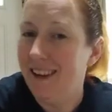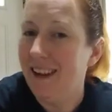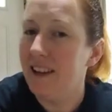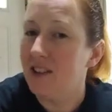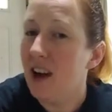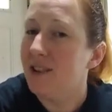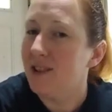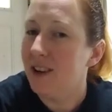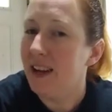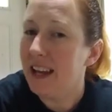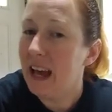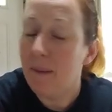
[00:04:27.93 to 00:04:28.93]
it's also
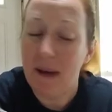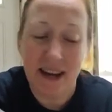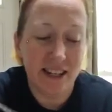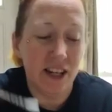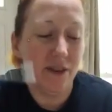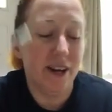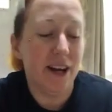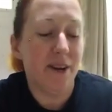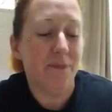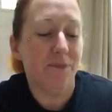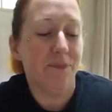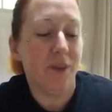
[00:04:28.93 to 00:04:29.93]
going to get bacteria.
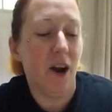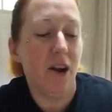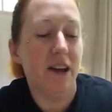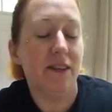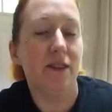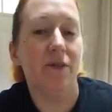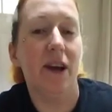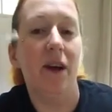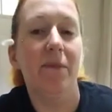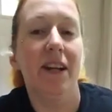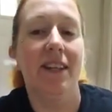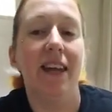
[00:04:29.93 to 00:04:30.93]
All right, so now
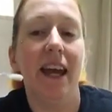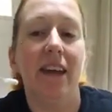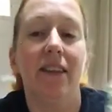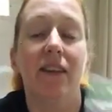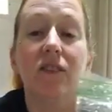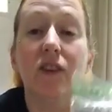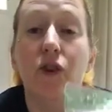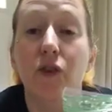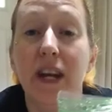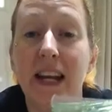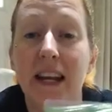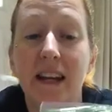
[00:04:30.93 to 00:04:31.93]
I'm going to take this
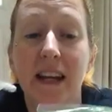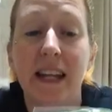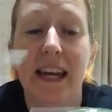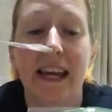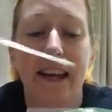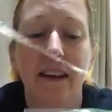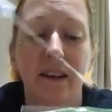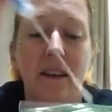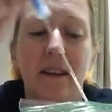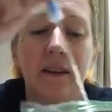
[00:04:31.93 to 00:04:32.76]
green clean,